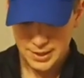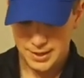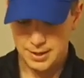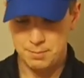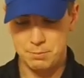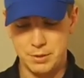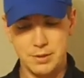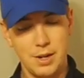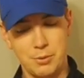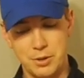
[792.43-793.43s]
Um, but
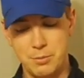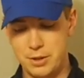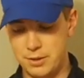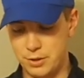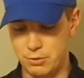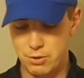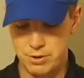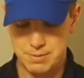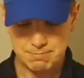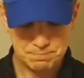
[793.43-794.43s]
tonight we're gonna make the Negroni.